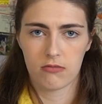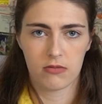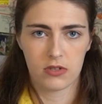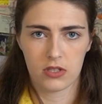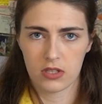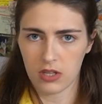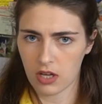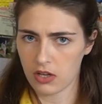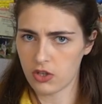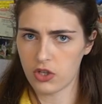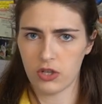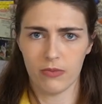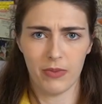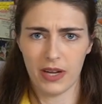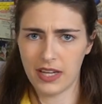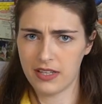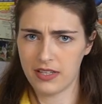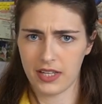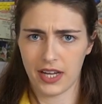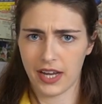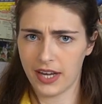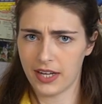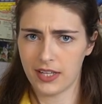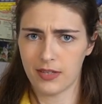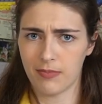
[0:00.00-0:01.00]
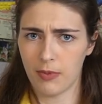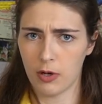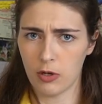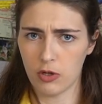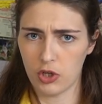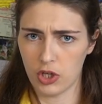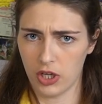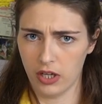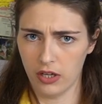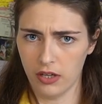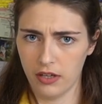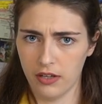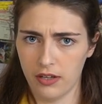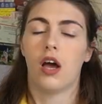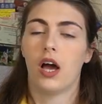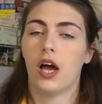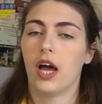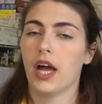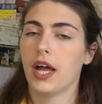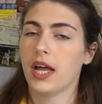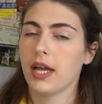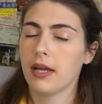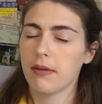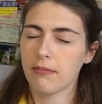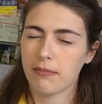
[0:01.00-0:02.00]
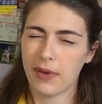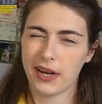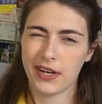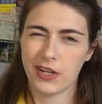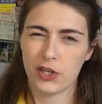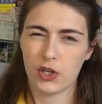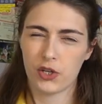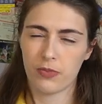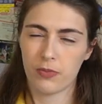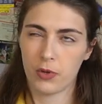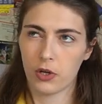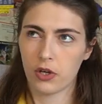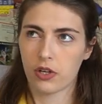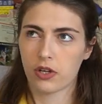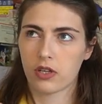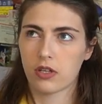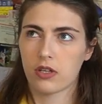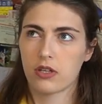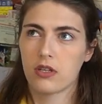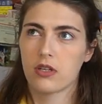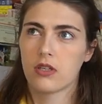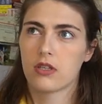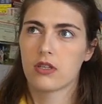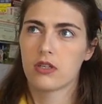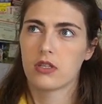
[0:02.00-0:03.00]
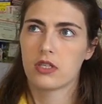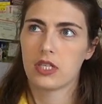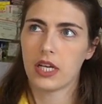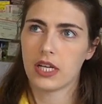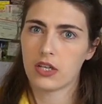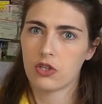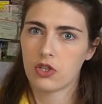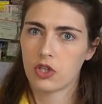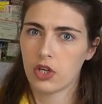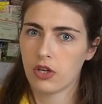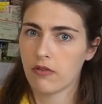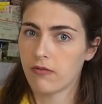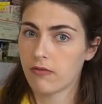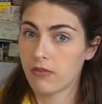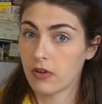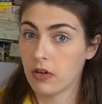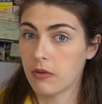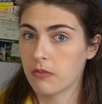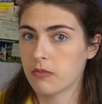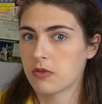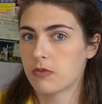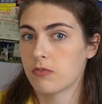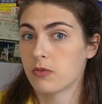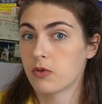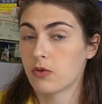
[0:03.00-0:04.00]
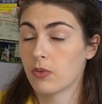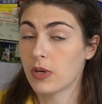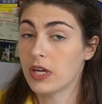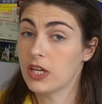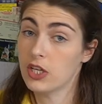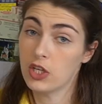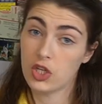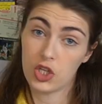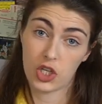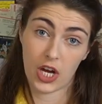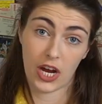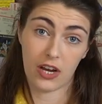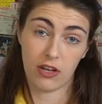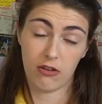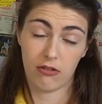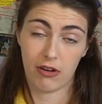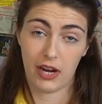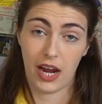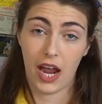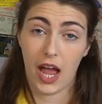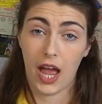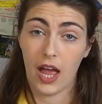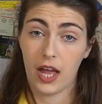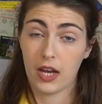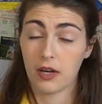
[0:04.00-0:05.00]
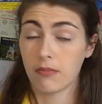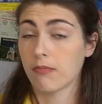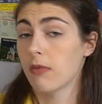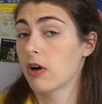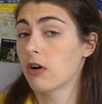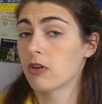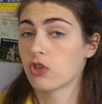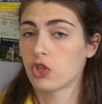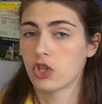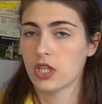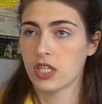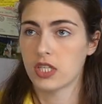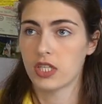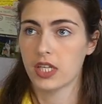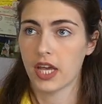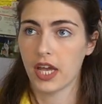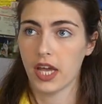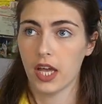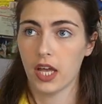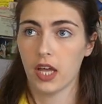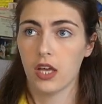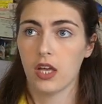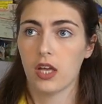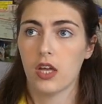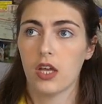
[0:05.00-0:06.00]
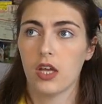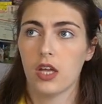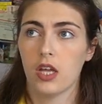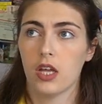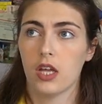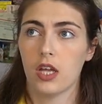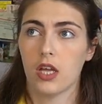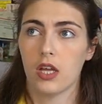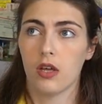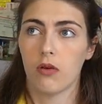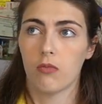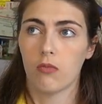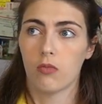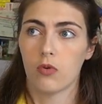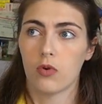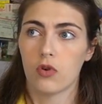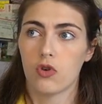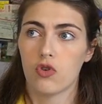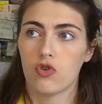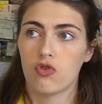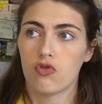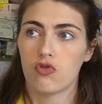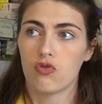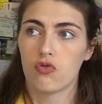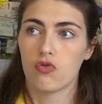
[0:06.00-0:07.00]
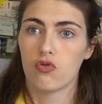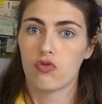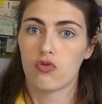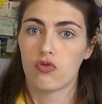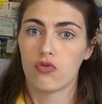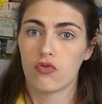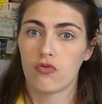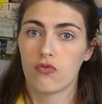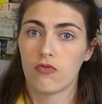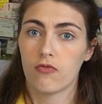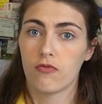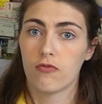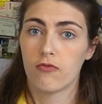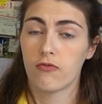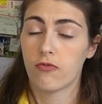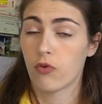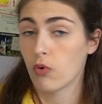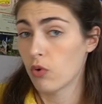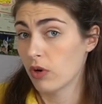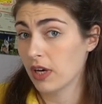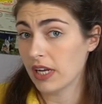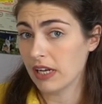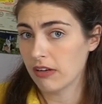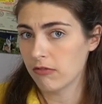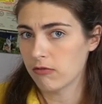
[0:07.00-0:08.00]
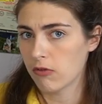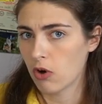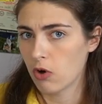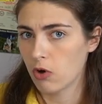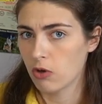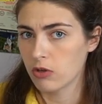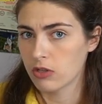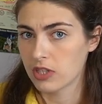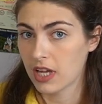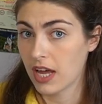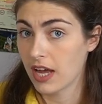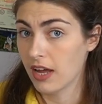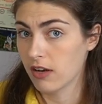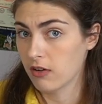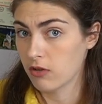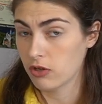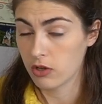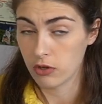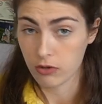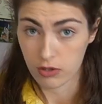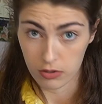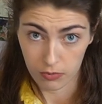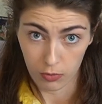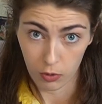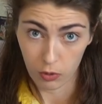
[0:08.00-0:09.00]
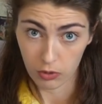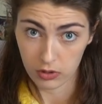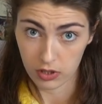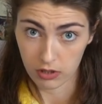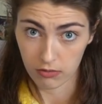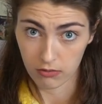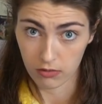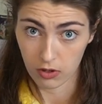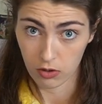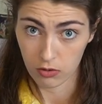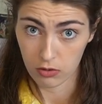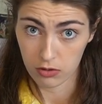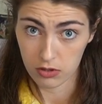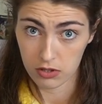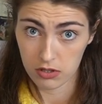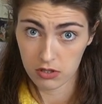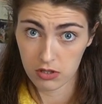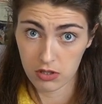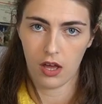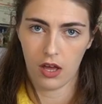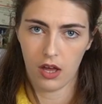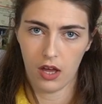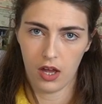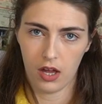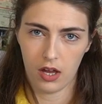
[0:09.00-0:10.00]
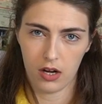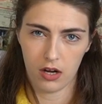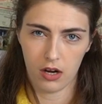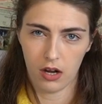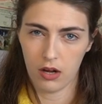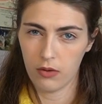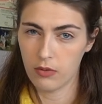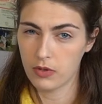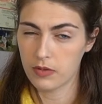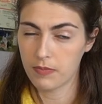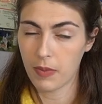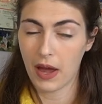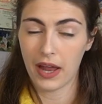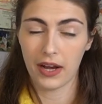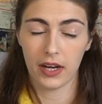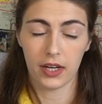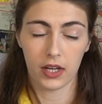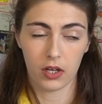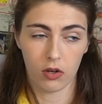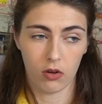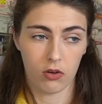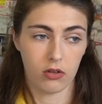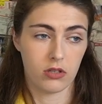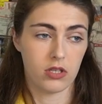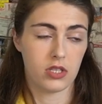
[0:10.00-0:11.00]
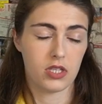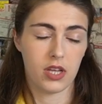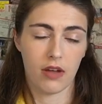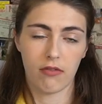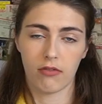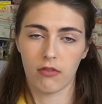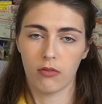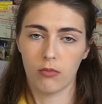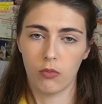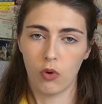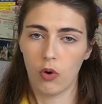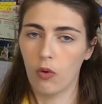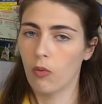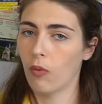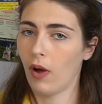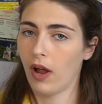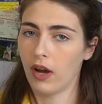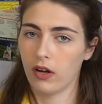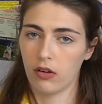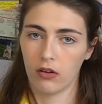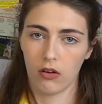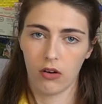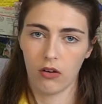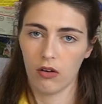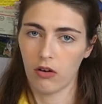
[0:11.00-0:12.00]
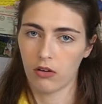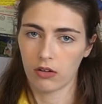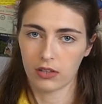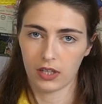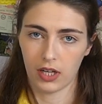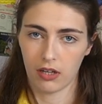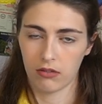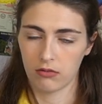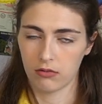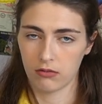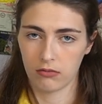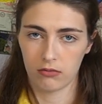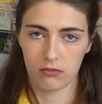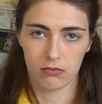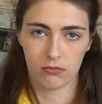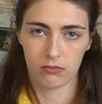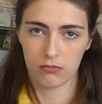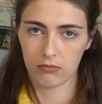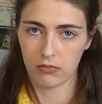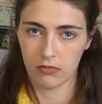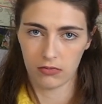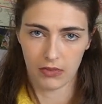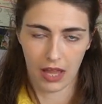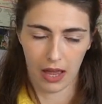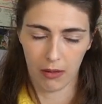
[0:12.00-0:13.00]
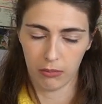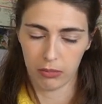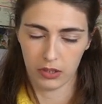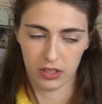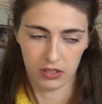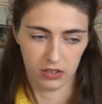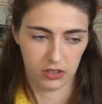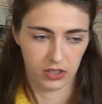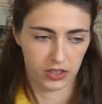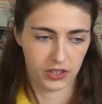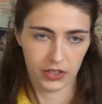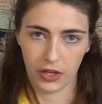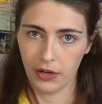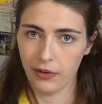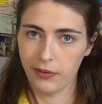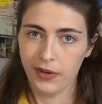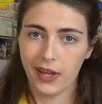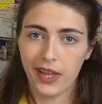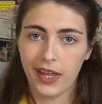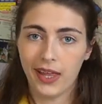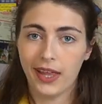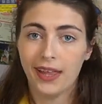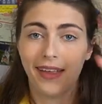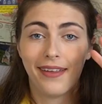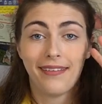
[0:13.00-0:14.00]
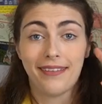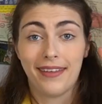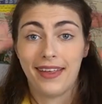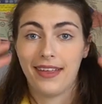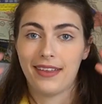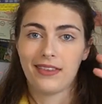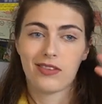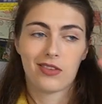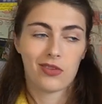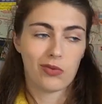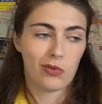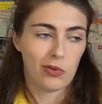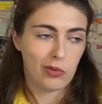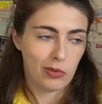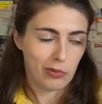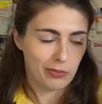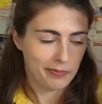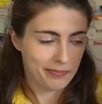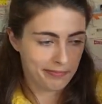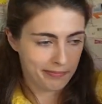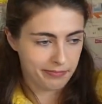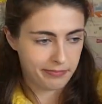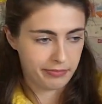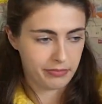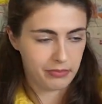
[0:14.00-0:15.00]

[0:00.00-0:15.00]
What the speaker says: such amazing exposure. I managed to book 6 student films between January and March this year. It was 4 lead roles and 2 supporting roles, and I was pending on several more when lockdown happened, so that's all